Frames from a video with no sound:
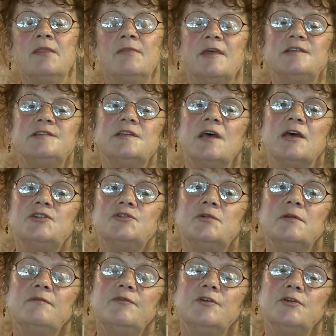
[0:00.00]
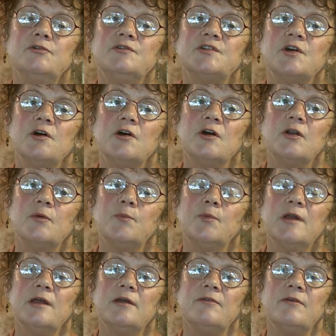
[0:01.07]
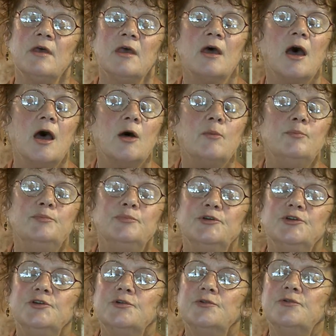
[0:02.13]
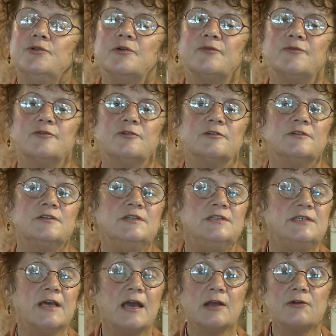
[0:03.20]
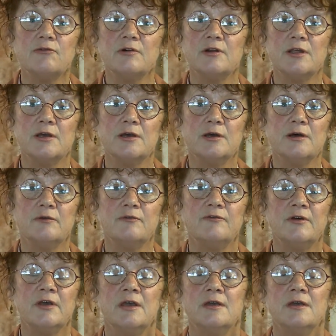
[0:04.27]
They sought to infuse art with a beautiful, decorative,